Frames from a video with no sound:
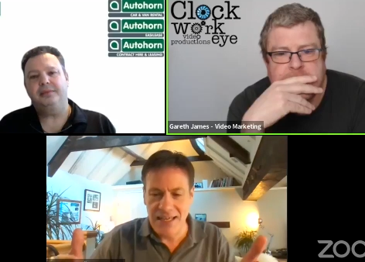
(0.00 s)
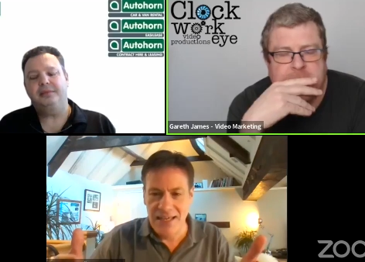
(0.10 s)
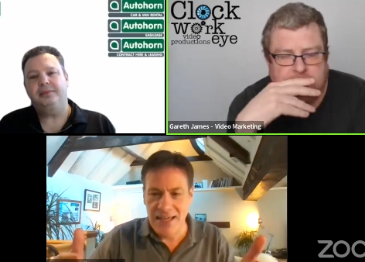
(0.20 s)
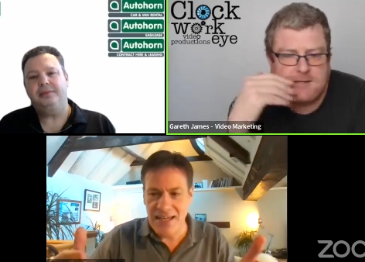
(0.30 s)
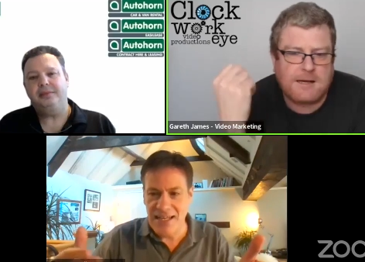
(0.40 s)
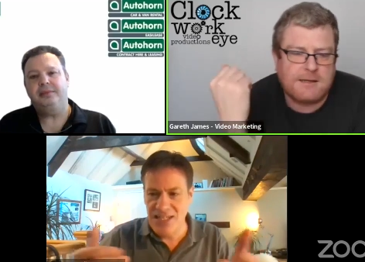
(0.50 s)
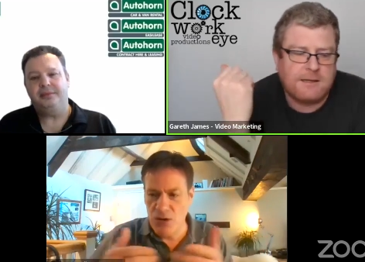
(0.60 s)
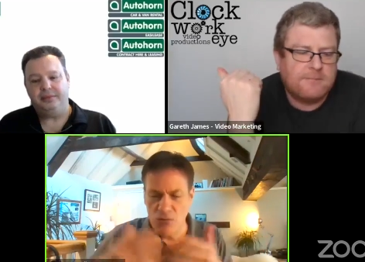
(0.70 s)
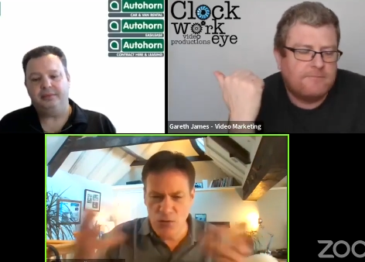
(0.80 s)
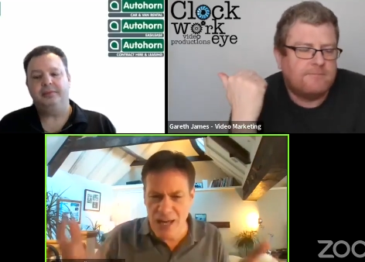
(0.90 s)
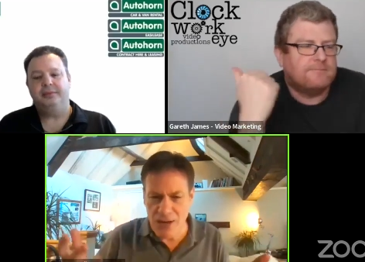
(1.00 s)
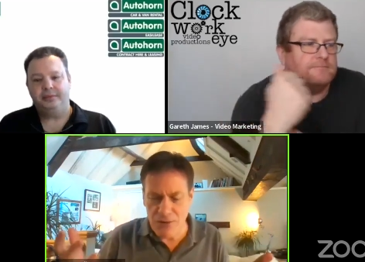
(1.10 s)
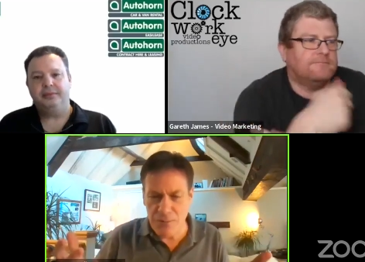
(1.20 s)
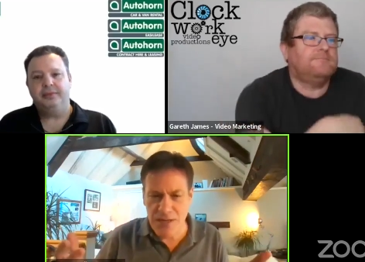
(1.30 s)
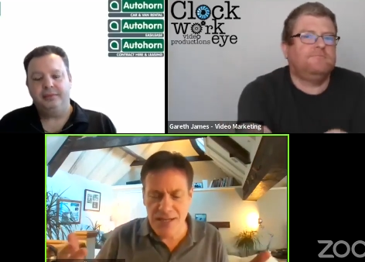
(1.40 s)
Speaker 1: Exactly. And it's not real
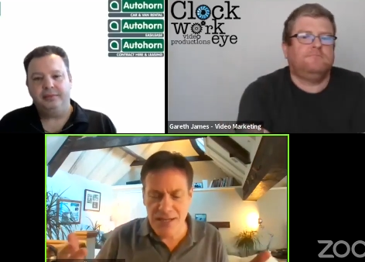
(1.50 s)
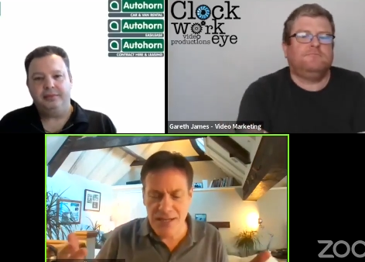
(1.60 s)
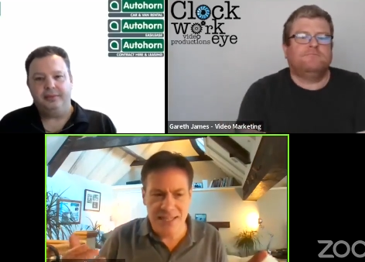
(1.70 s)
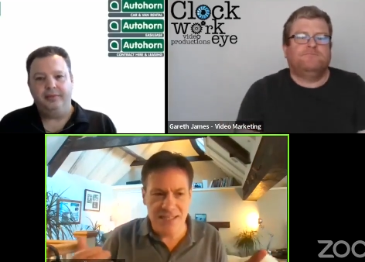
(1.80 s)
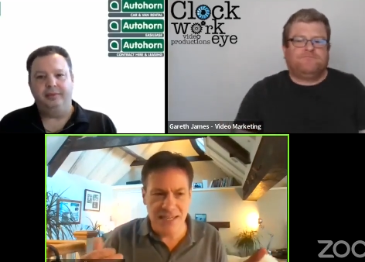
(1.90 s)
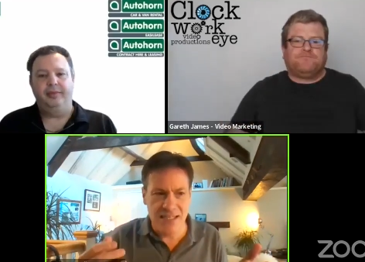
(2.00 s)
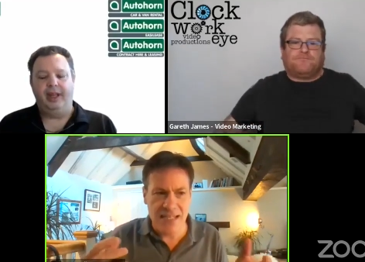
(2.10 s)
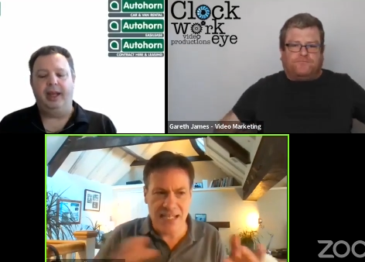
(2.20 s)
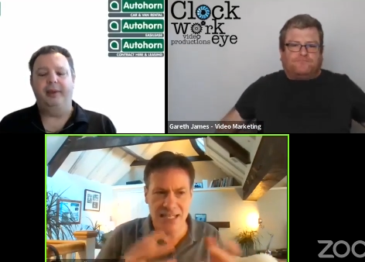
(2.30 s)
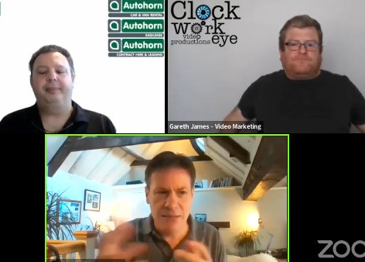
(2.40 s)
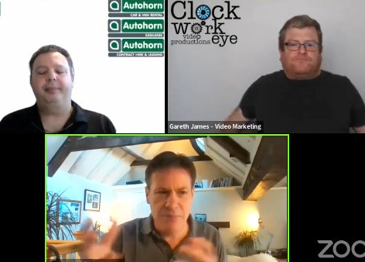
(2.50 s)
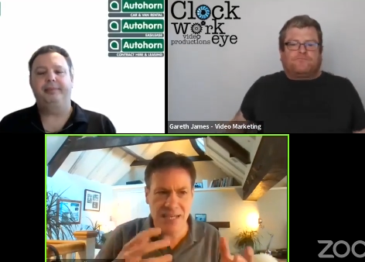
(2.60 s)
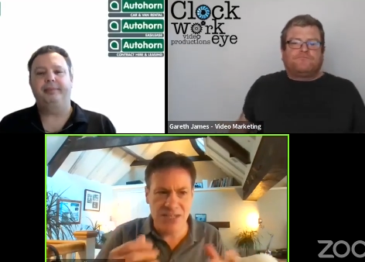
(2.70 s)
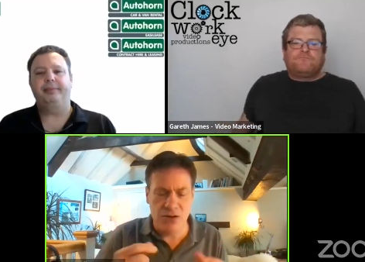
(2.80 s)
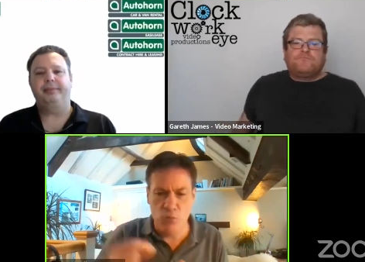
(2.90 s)
because it's it's actually
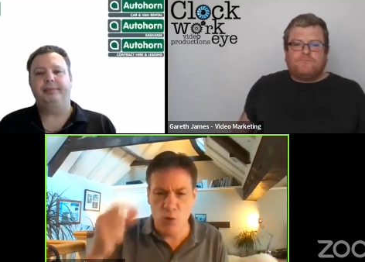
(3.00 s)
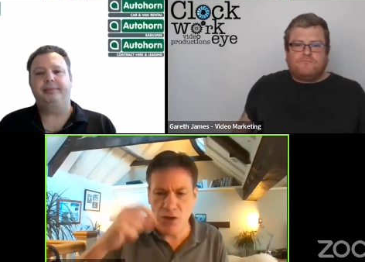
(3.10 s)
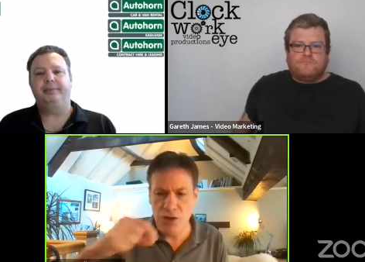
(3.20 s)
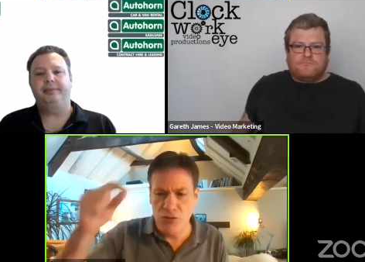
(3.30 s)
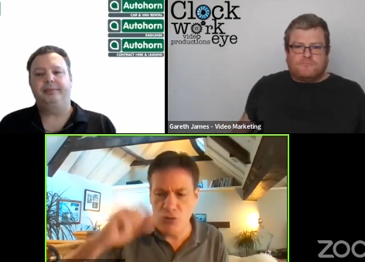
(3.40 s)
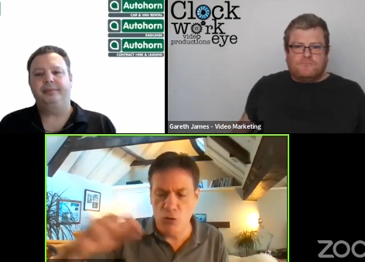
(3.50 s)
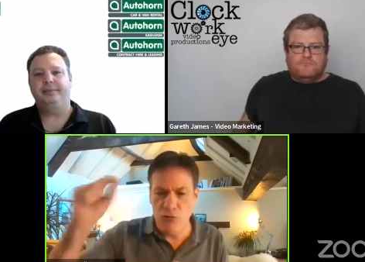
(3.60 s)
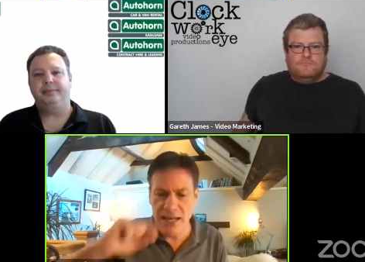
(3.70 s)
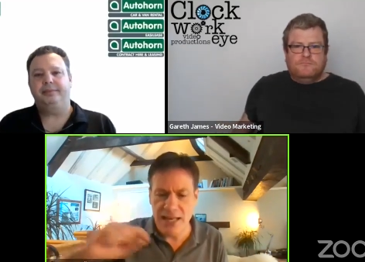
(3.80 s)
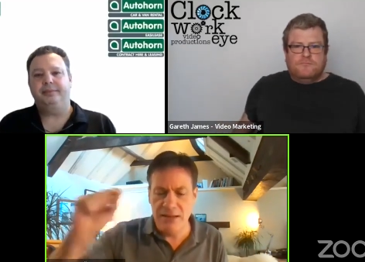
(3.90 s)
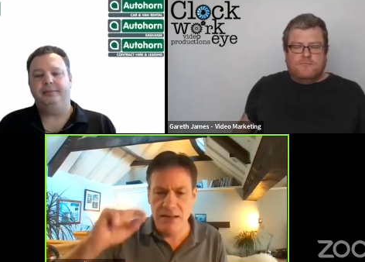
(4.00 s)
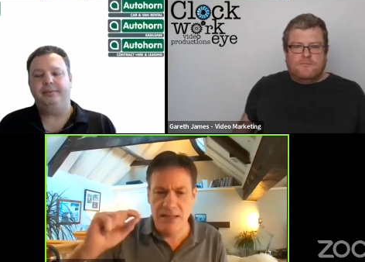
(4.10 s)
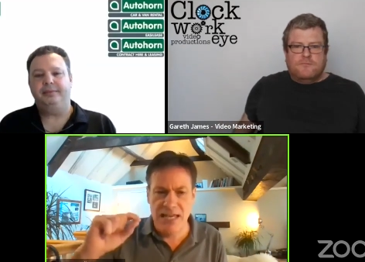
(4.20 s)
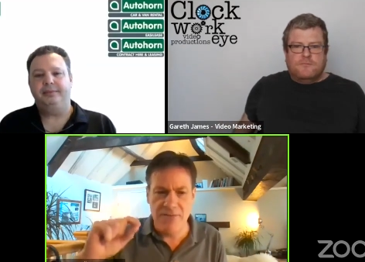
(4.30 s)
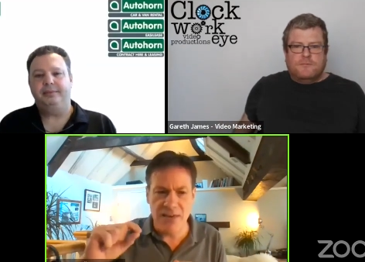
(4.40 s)
based on what you're already
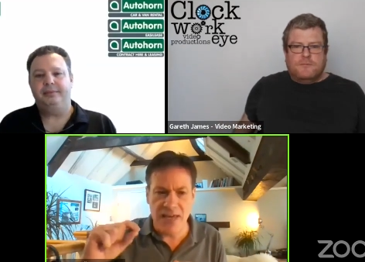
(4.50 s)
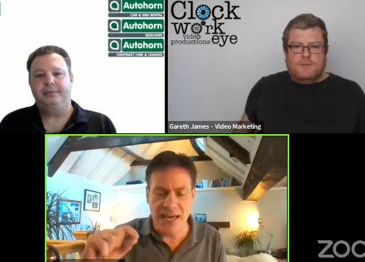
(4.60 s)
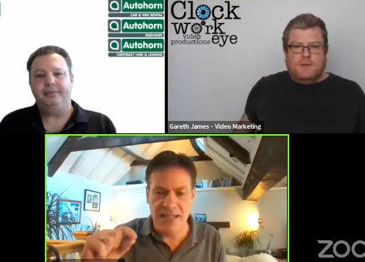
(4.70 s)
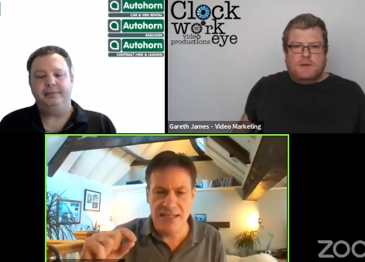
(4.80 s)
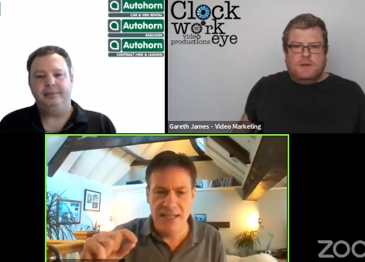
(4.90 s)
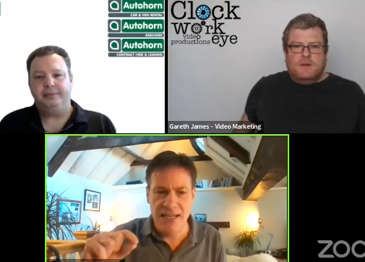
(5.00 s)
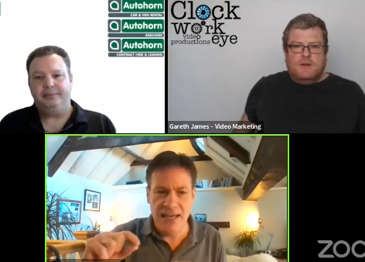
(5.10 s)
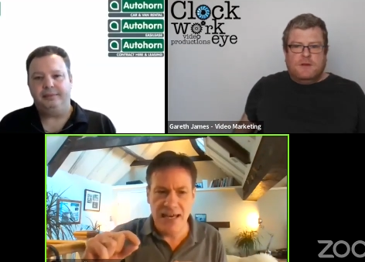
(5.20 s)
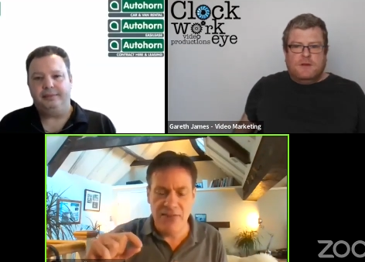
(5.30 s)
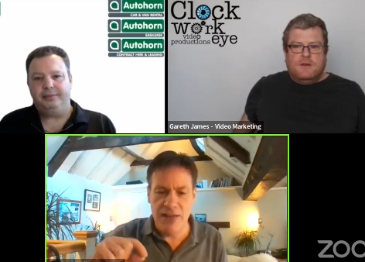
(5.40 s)
giving it. And